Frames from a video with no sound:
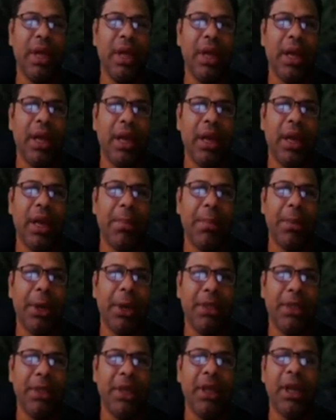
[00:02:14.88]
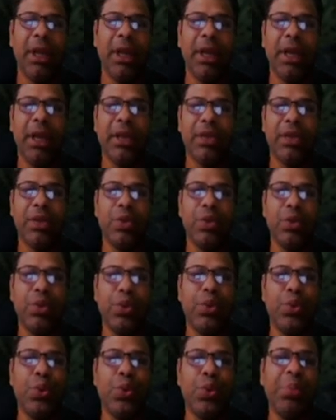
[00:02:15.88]
A person is
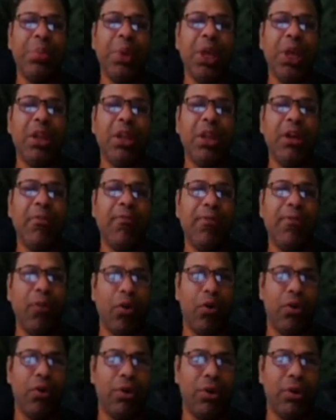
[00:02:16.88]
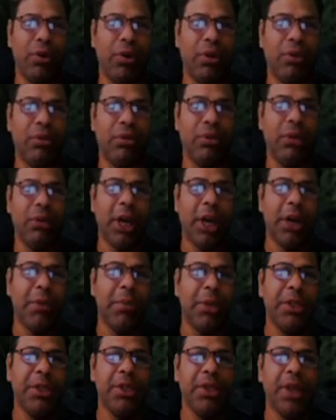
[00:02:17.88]
sweeping the floor, that
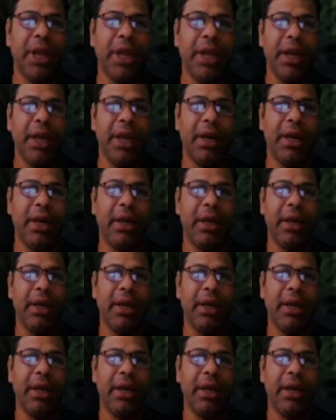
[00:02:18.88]
means cleaner.